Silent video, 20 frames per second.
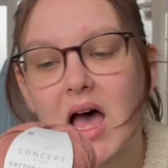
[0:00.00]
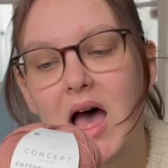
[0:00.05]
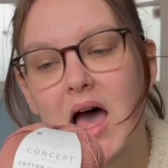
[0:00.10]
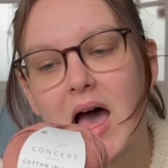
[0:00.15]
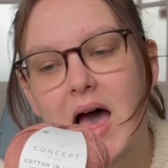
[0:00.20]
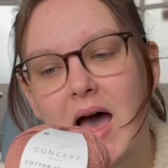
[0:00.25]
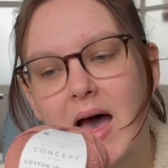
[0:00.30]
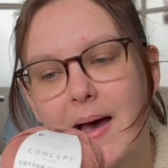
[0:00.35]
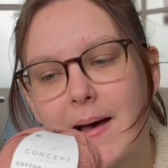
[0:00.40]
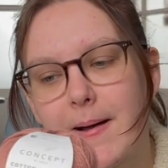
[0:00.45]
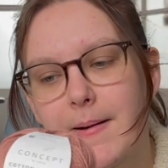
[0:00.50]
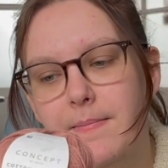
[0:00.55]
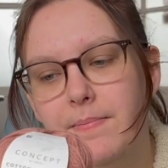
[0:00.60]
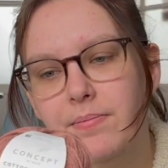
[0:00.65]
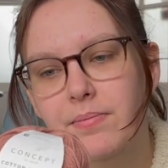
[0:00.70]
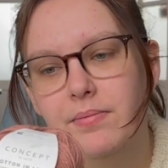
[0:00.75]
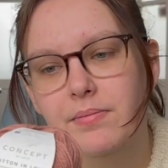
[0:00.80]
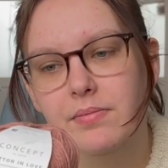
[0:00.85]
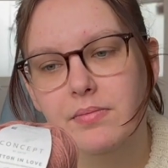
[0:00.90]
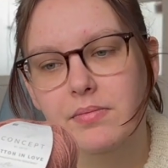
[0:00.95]

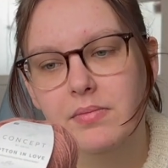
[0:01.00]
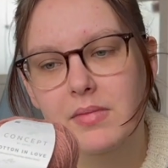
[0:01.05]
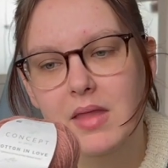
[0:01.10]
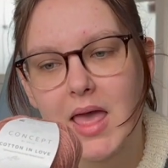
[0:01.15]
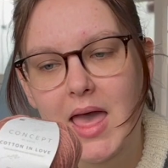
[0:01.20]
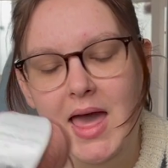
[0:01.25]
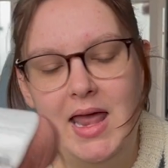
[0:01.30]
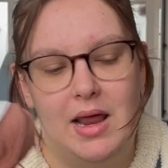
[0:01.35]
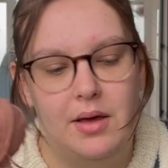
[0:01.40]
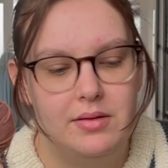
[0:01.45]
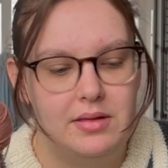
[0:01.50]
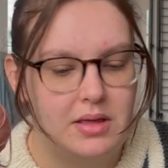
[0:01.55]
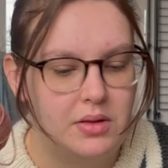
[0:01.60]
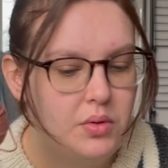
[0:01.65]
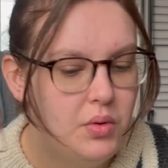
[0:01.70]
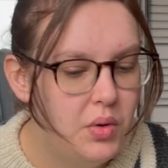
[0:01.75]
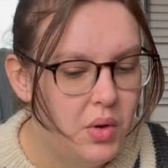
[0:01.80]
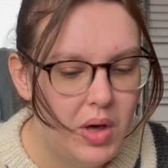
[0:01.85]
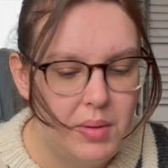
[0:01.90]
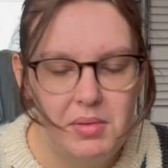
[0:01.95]
And I was like,
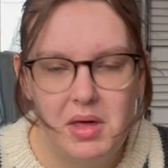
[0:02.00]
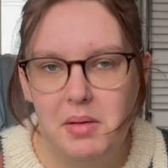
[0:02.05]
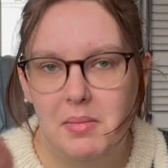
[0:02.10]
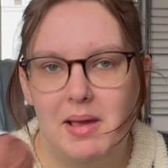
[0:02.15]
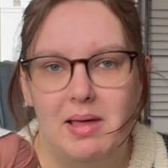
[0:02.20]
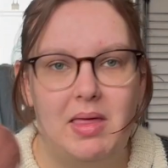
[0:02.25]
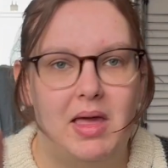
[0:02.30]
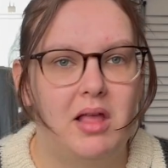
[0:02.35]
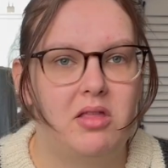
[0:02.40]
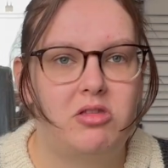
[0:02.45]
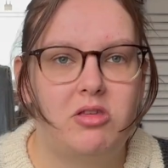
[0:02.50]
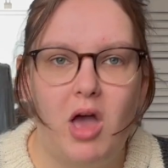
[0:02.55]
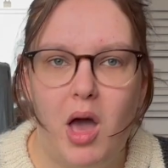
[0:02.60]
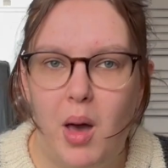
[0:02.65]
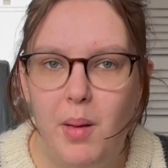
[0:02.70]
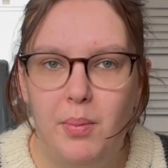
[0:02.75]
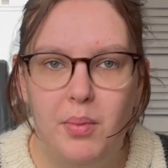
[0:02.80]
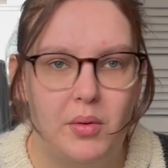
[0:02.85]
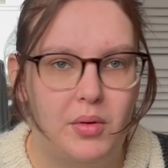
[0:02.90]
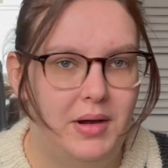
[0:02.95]
cool, I'm gonna make like a
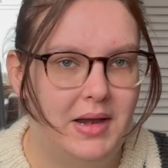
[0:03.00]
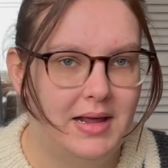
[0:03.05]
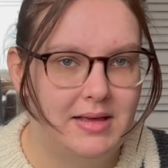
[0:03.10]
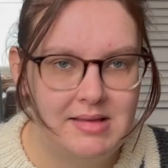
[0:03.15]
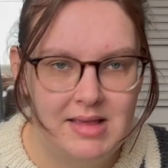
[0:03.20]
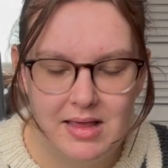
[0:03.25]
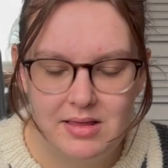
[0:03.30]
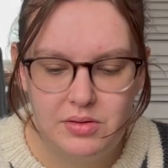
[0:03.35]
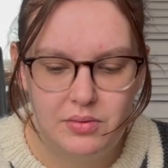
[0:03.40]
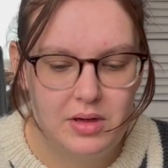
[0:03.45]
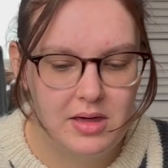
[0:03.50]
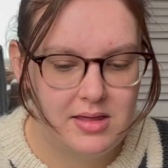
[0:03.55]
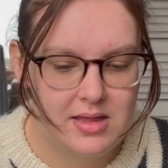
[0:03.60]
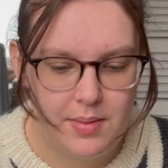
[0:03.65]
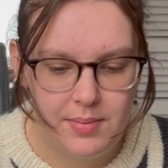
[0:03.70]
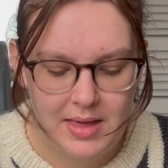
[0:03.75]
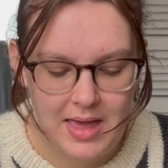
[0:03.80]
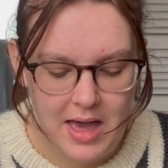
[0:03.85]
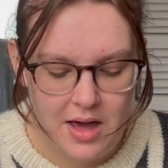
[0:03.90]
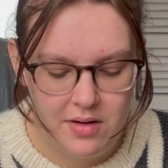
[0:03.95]
top or an accessory or
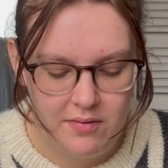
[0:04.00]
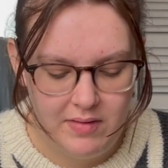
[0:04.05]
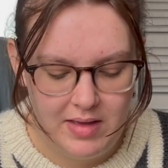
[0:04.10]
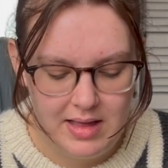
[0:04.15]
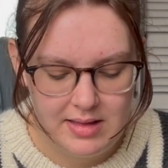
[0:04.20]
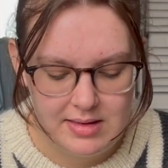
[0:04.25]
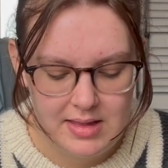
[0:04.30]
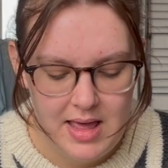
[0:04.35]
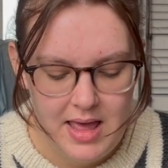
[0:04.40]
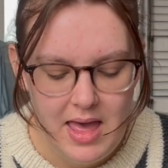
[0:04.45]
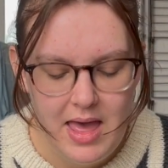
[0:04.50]
something out of it.